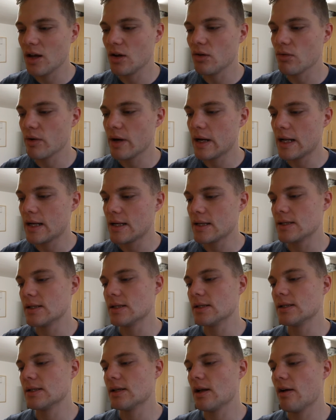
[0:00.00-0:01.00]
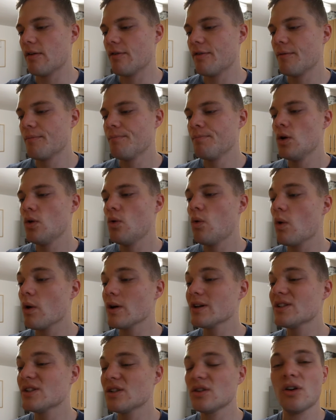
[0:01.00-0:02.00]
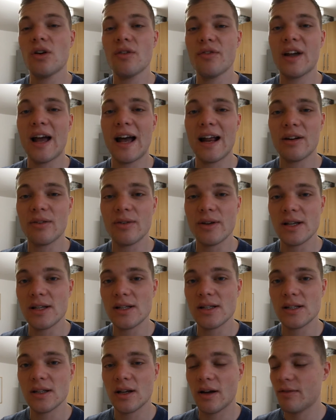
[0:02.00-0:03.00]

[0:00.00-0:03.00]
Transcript: ingredients and stuff. Quite a lot of calories,